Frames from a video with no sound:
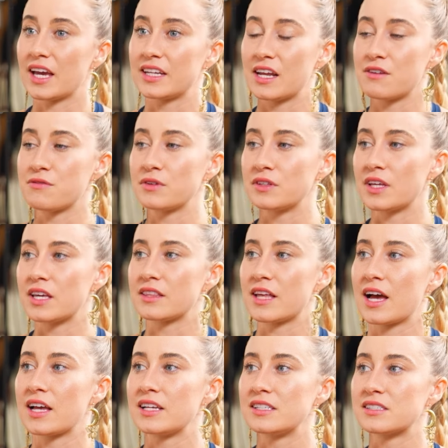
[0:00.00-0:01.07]
And I feel like
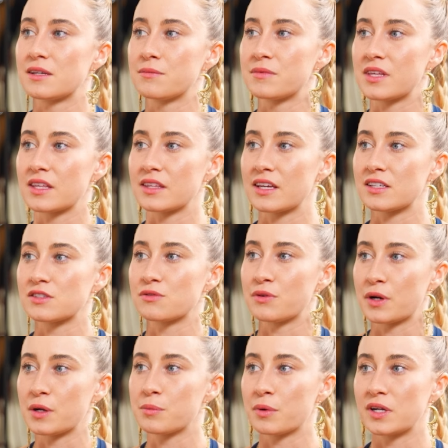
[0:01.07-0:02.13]
that is something that is
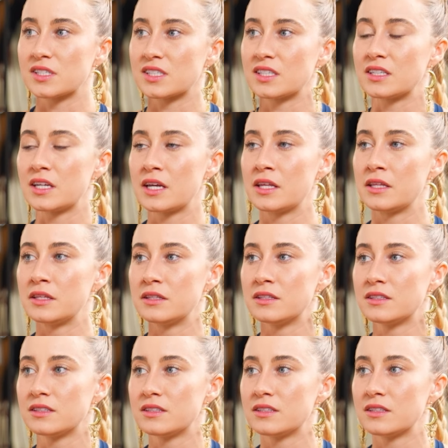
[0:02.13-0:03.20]
very present
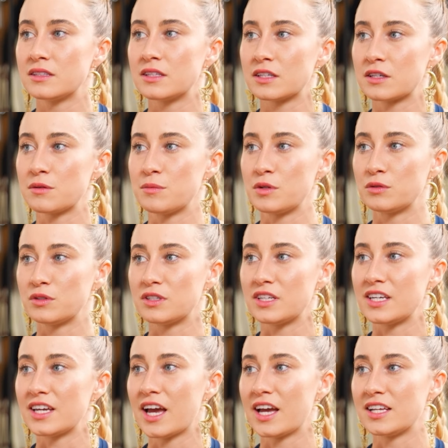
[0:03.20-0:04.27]
in the
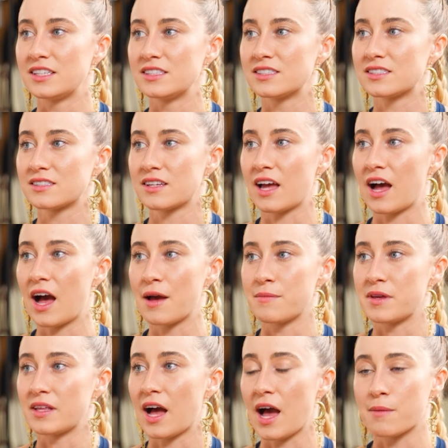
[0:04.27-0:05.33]
community. And I
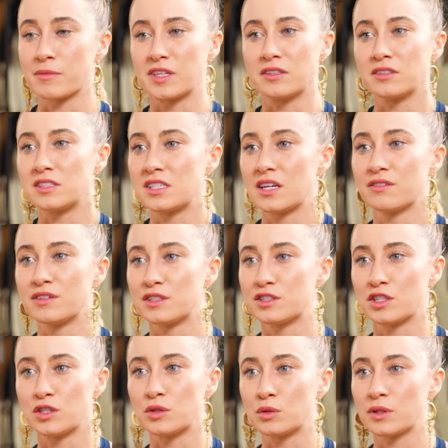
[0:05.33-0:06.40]
mean, I'm guilty of it
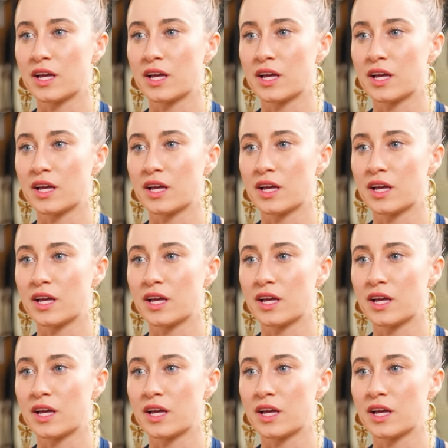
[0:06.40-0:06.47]
too.